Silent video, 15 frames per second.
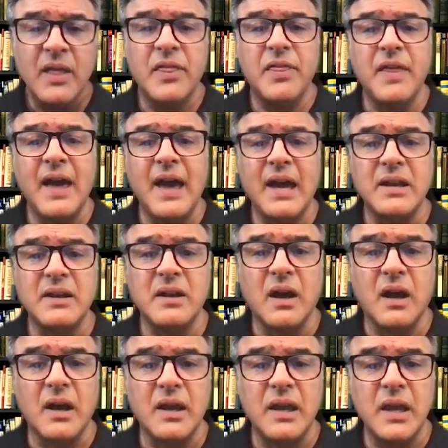that
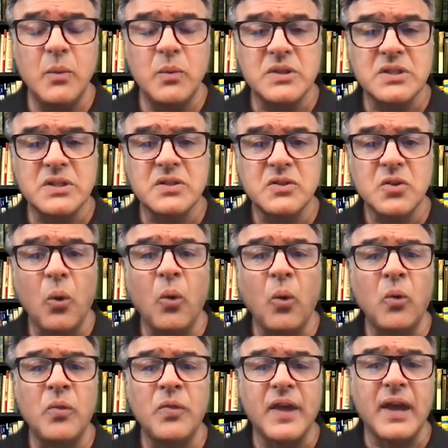he was
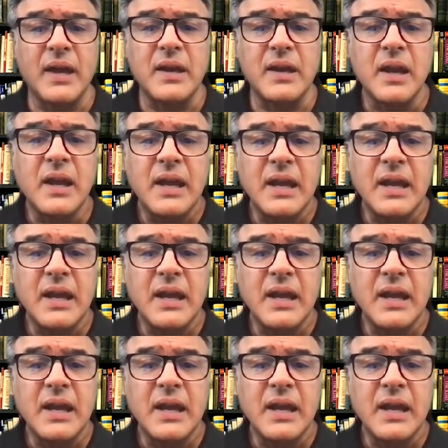told that